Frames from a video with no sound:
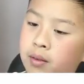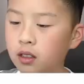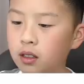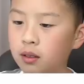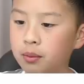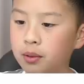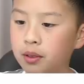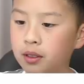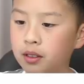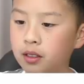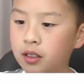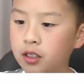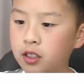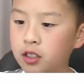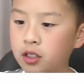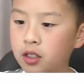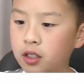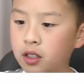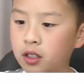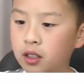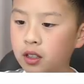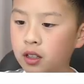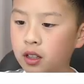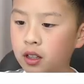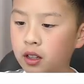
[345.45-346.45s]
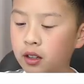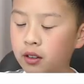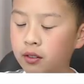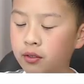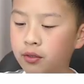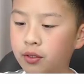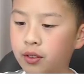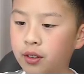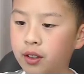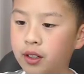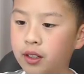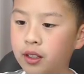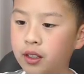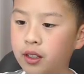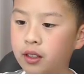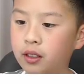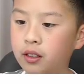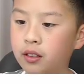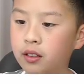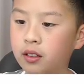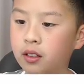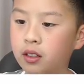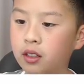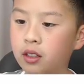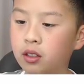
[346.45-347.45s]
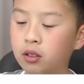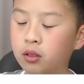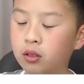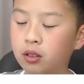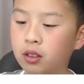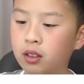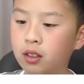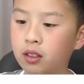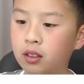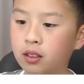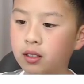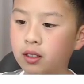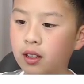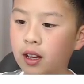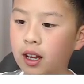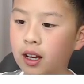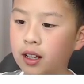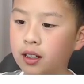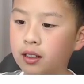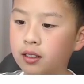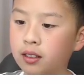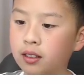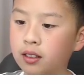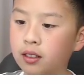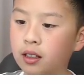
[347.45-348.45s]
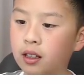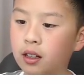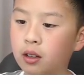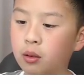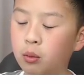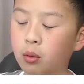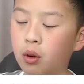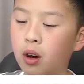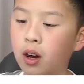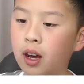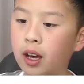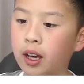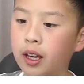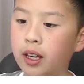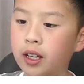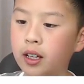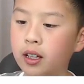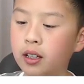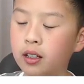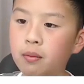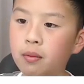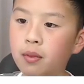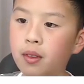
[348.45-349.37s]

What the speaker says: The position of the disk uses x and y.